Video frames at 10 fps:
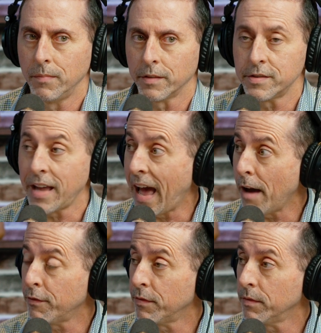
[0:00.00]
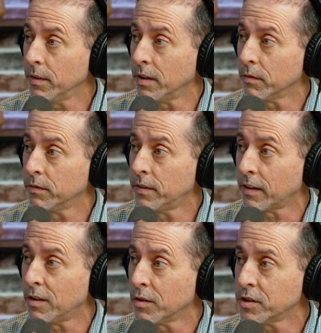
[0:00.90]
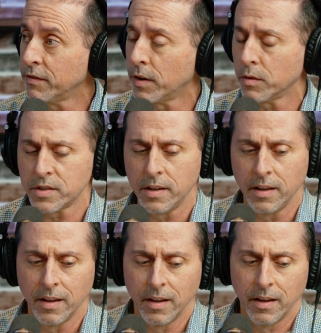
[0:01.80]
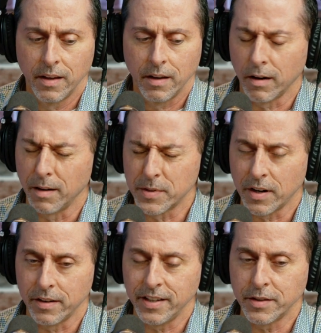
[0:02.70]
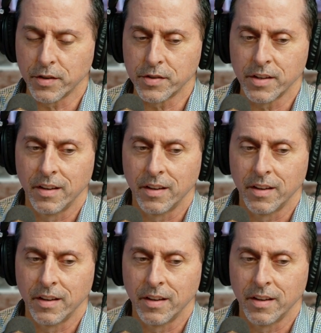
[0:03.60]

staff, technology folks, or I'm sorry, teachers.